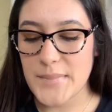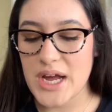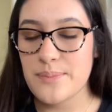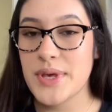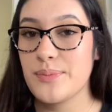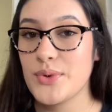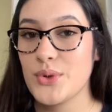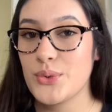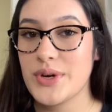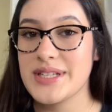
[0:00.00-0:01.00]
people
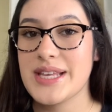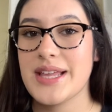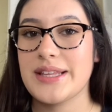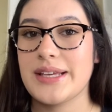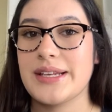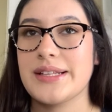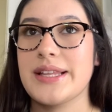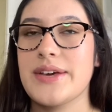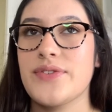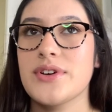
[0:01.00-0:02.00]
who attended.
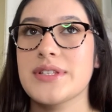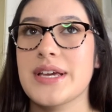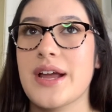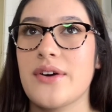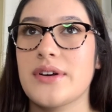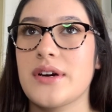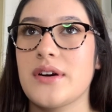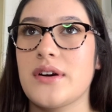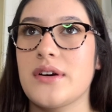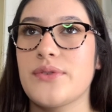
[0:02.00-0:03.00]
They first sent out
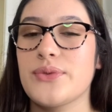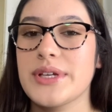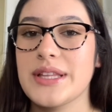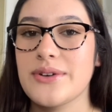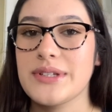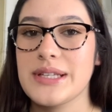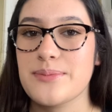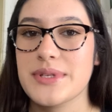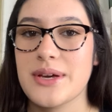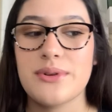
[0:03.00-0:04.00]
a free liquid
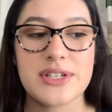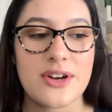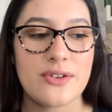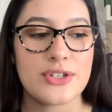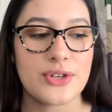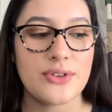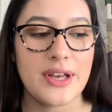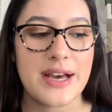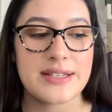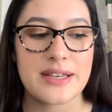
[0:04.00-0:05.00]
lipstick, which I'll show you
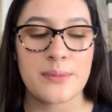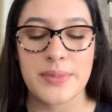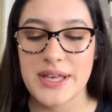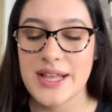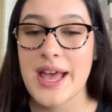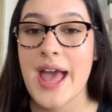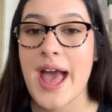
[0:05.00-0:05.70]
guys in a bit.